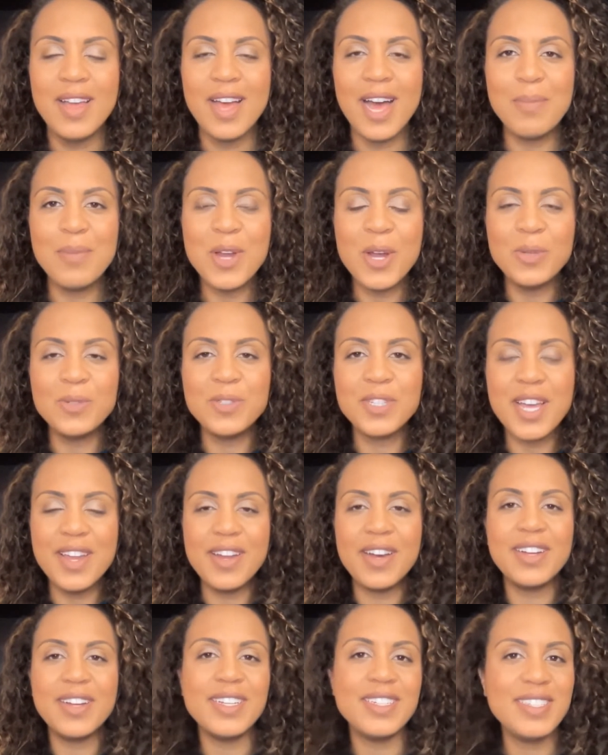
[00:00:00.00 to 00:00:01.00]
I'm your host,
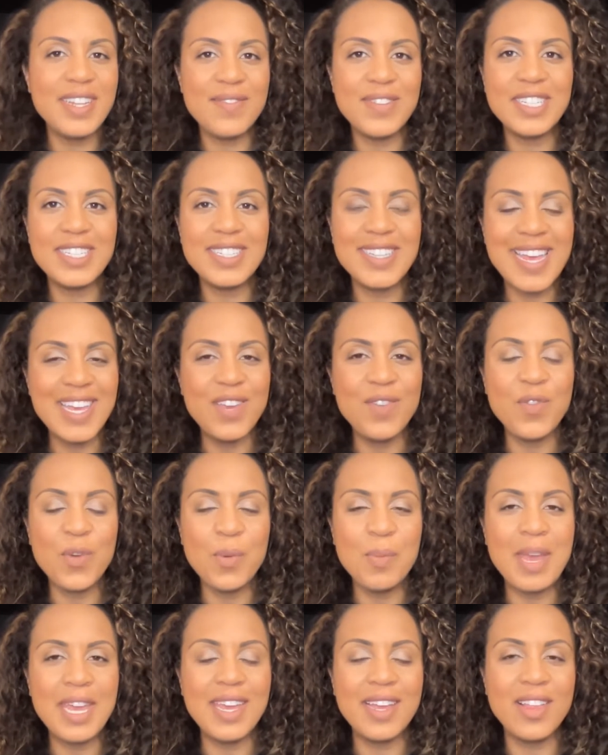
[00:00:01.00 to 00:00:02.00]
Kainani Stevens. Thank you for
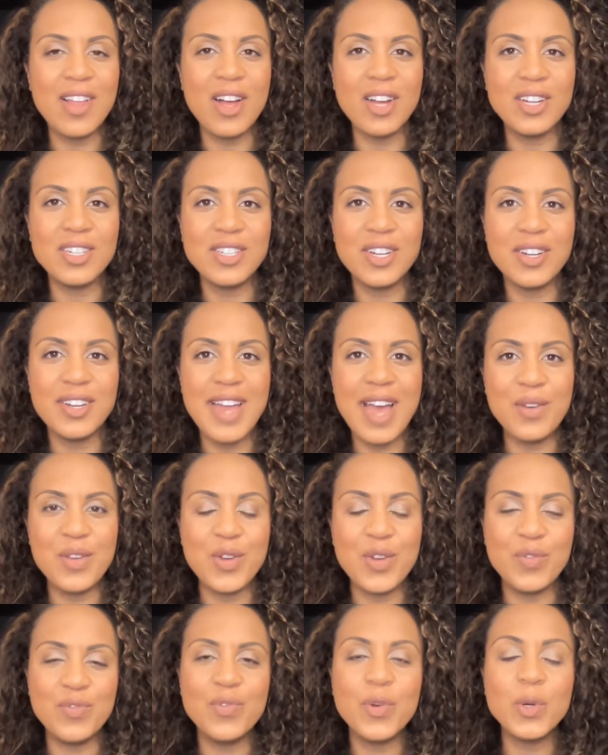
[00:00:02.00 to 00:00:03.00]
making Locked On Now
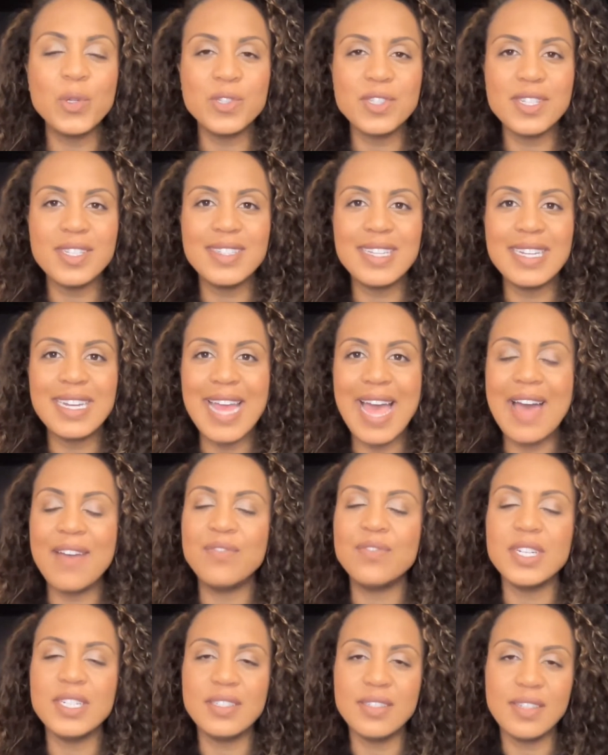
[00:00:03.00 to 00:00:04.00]
your first listen
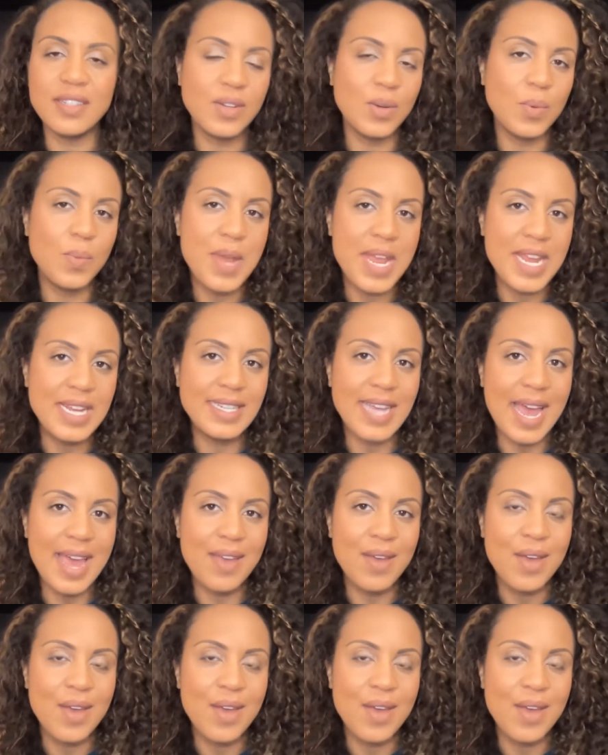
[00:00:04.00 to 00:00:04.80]
every single weekday.